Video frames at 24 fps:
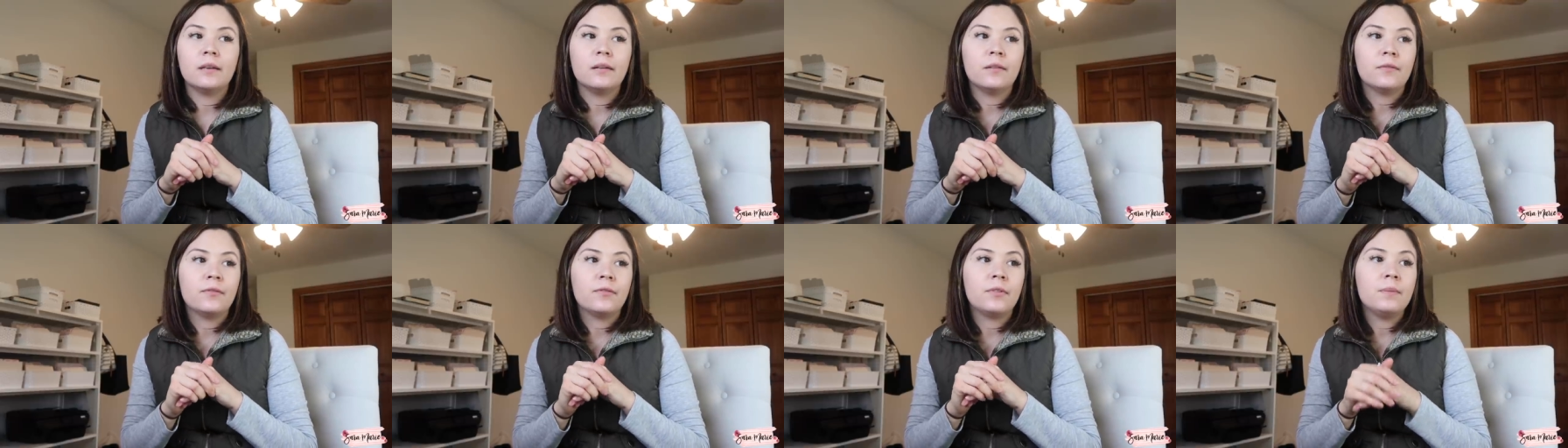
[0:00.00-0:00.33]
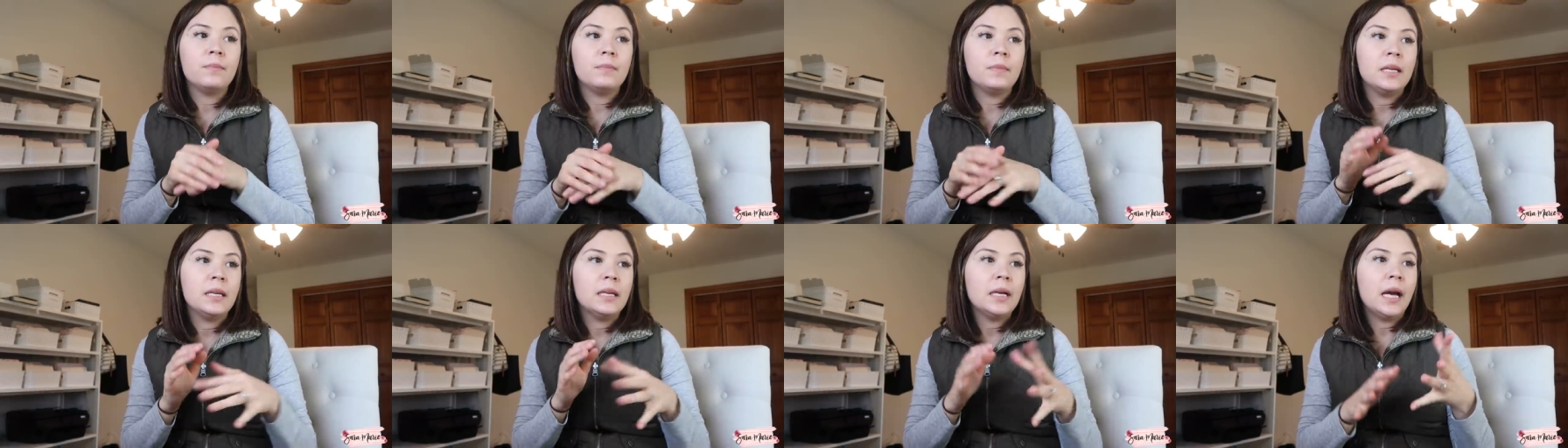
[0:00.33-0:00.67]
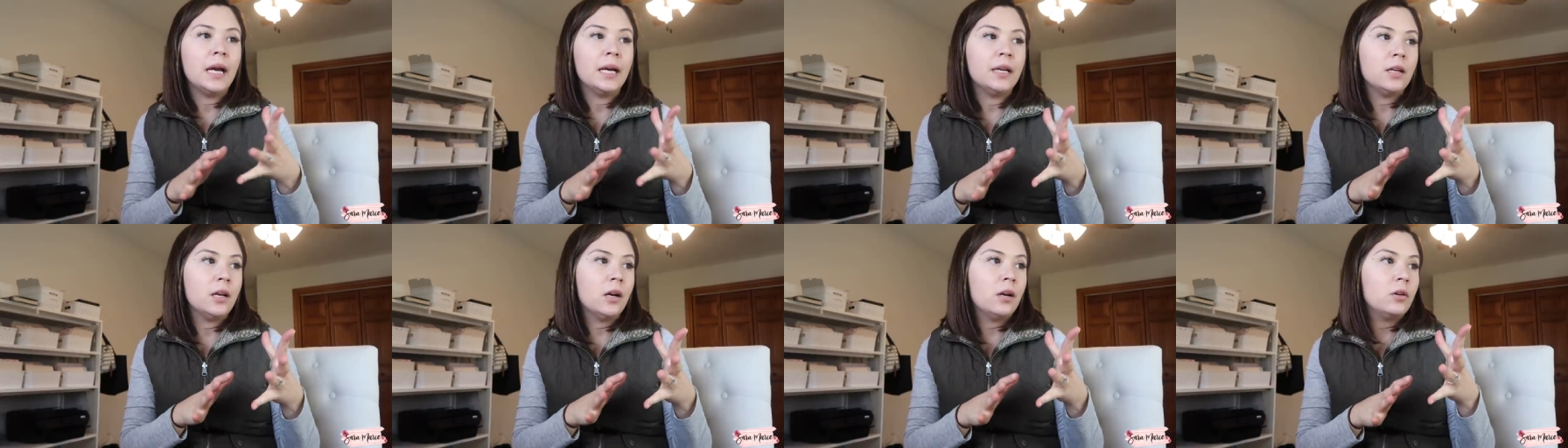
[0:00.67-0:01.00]
for me
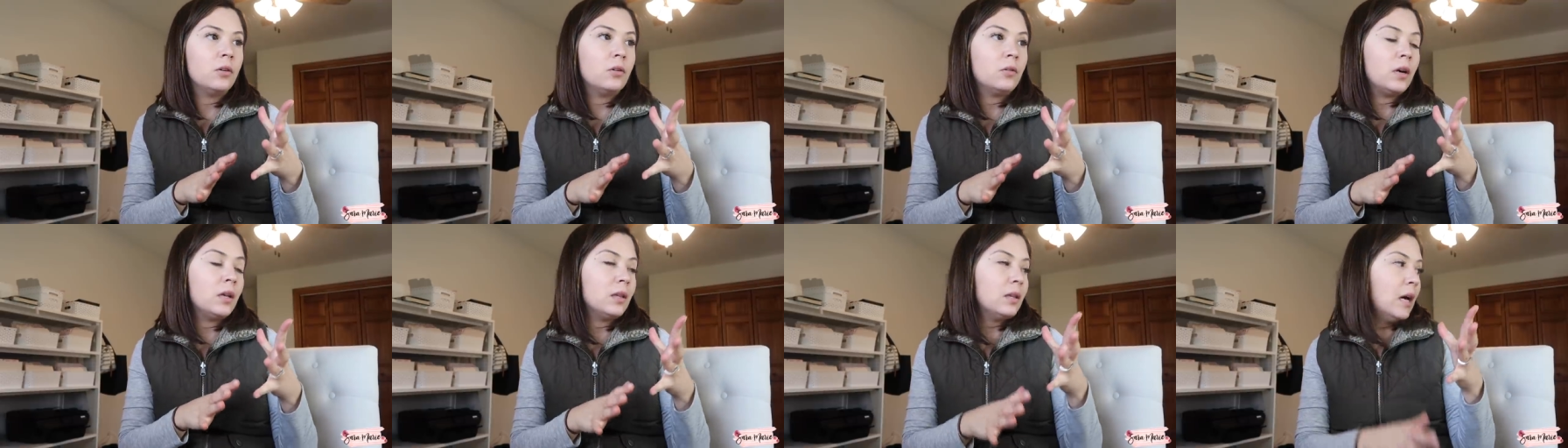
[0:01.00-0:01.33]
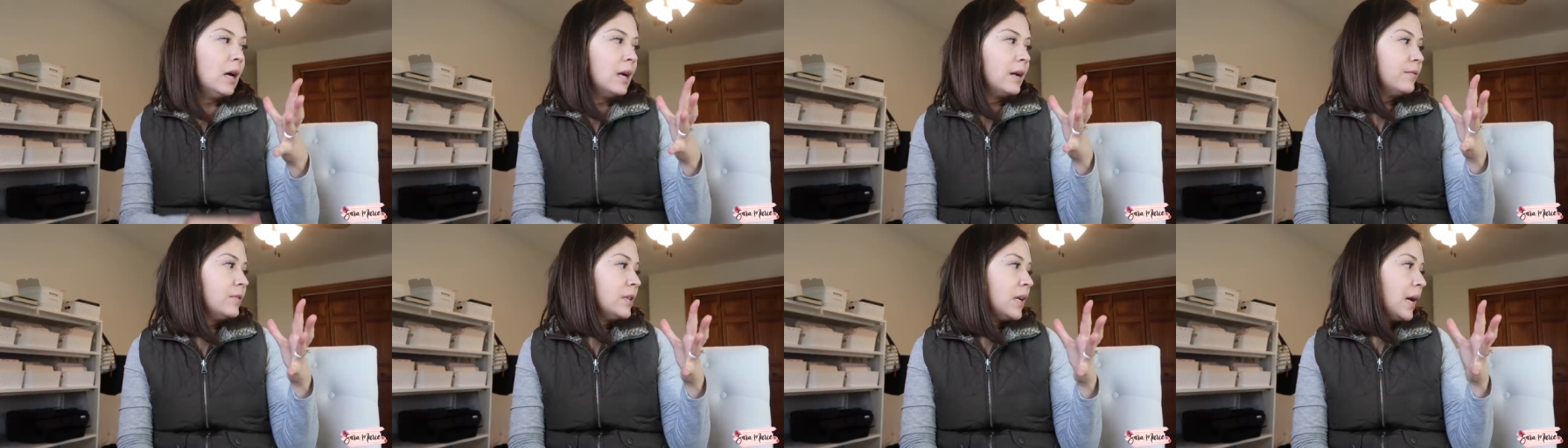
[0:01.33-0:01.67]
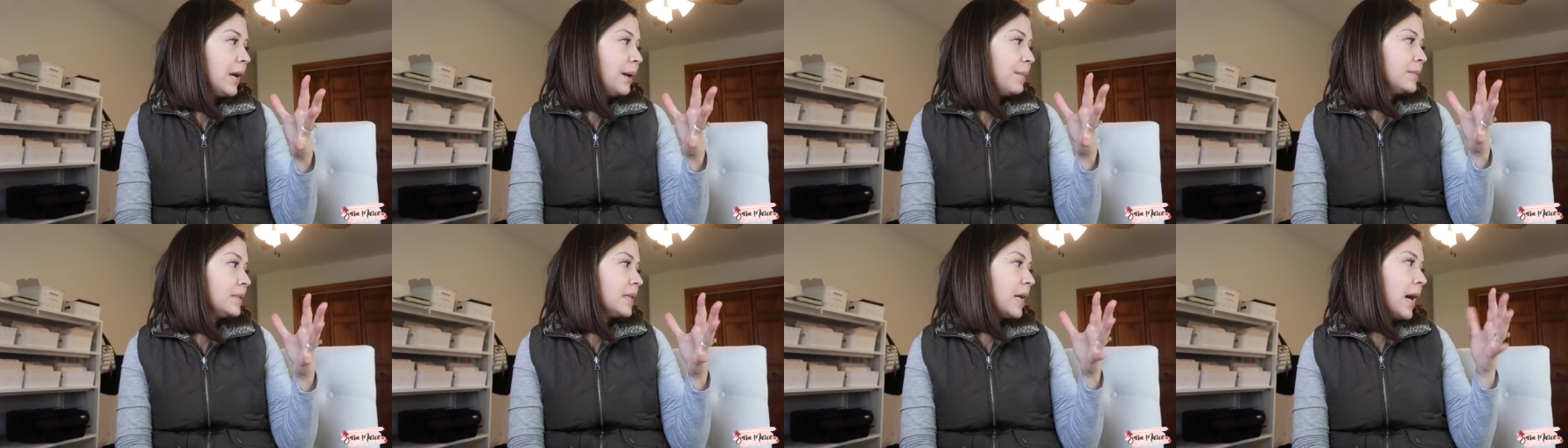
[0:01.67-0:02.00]
I know a lot of
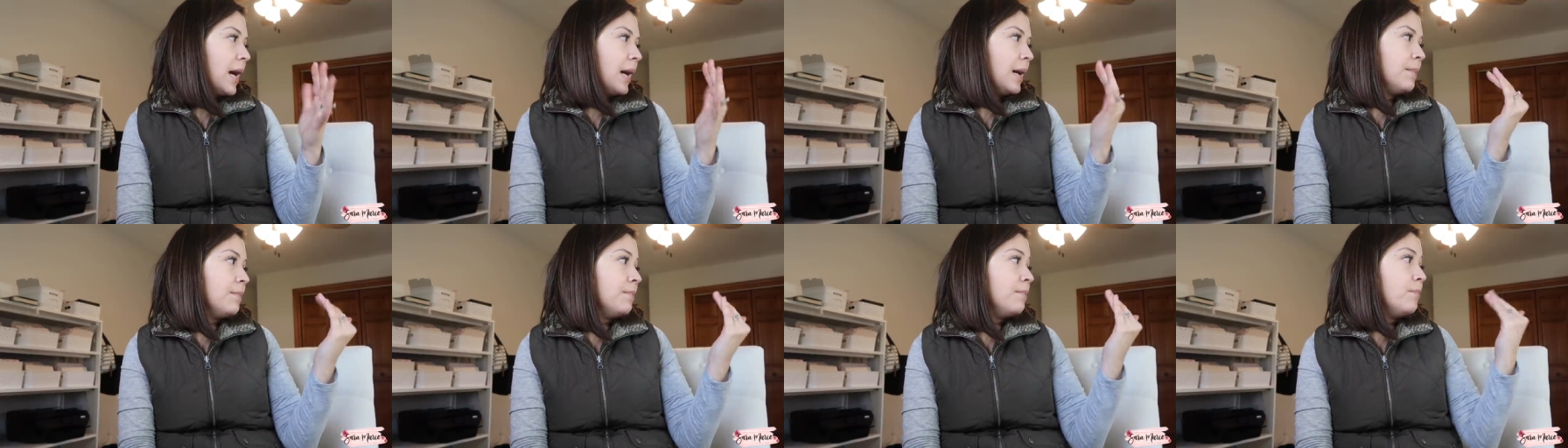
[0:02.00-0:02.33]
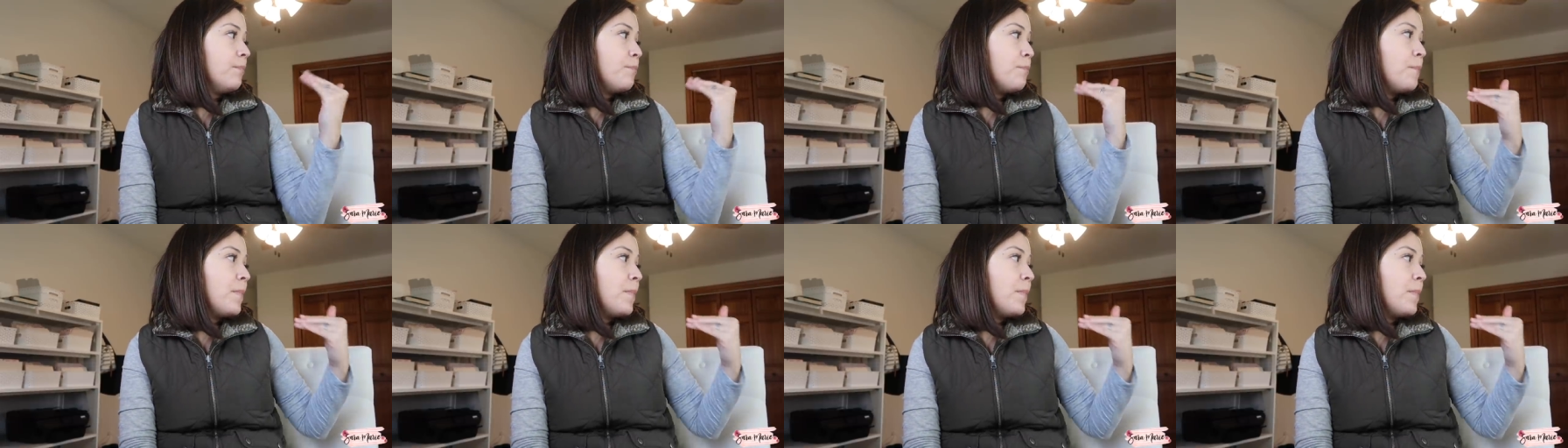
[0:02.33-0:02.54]
times I'm